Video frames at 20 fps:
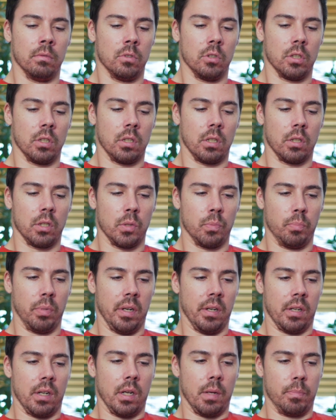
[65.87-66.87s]
Just to
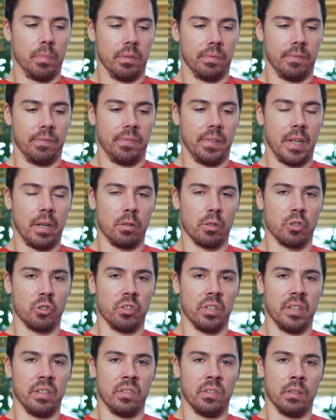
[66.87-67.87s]
spread a couple flower
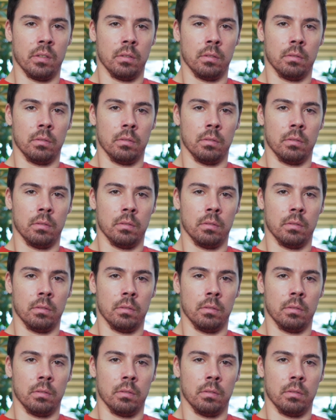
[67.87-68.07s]
trees,